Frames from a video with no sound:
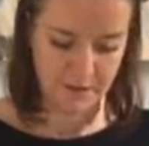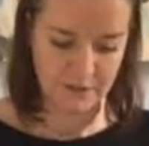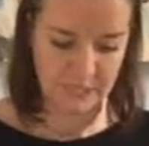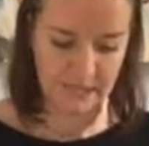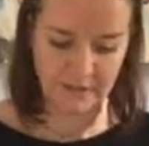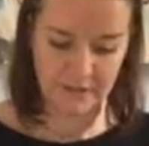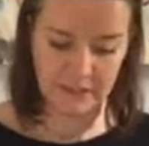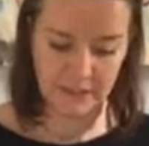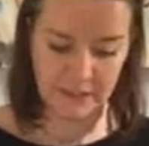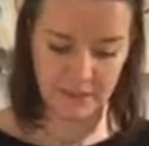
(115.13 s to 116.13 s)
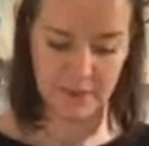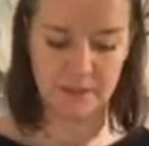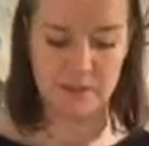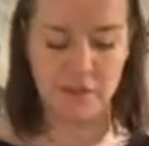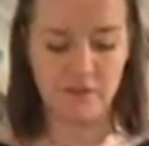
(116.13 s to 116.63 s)
So I have an account
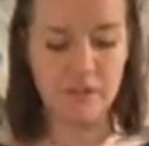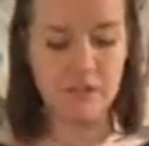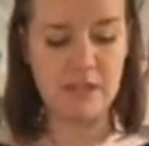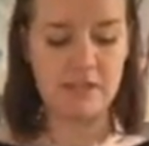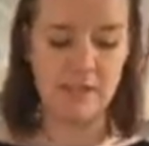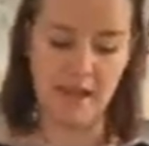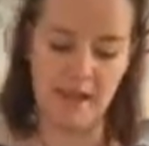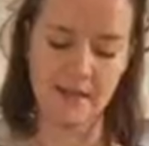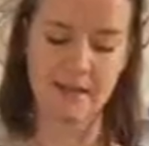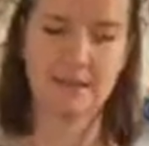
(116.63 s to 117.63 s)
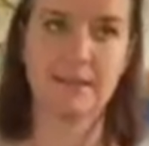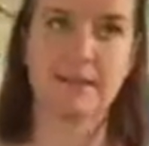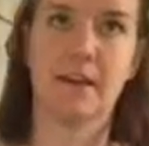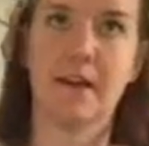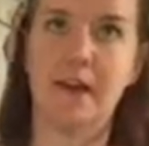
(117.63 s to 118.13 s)
that generally gets
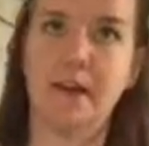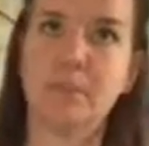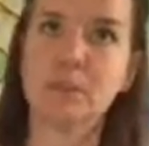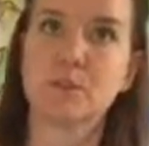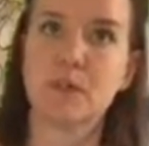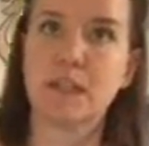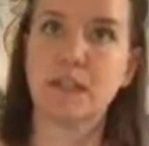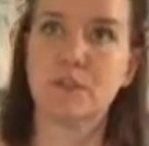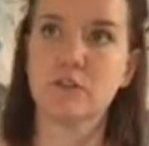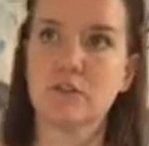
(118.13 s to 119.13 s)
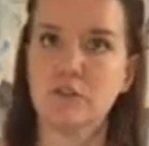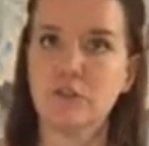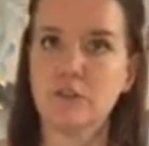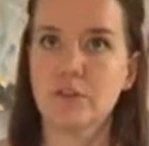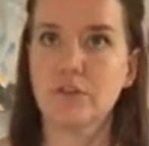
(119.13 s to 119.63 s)
between
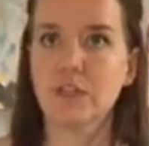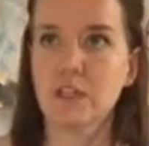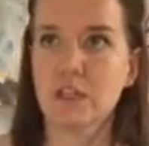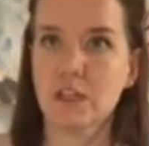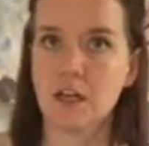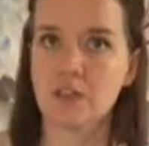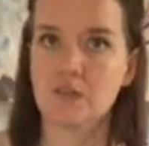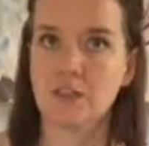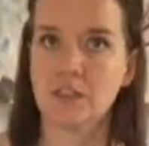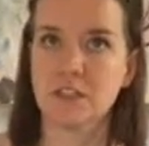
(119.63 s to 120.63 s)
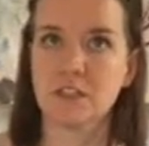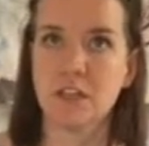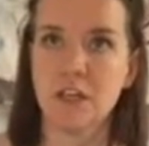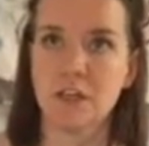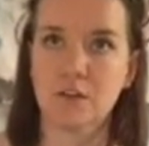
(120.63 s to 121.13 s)
200 and 300
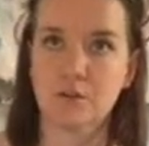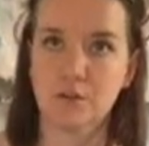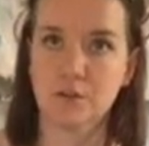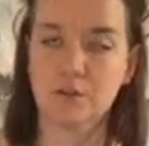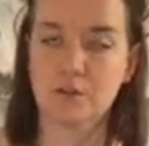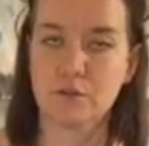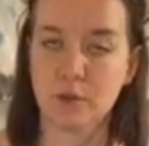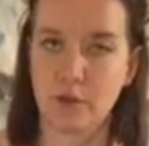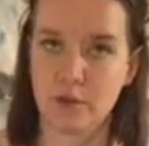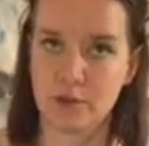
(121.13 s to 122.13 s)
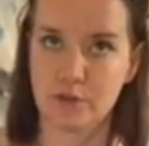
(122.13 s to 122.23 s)
views per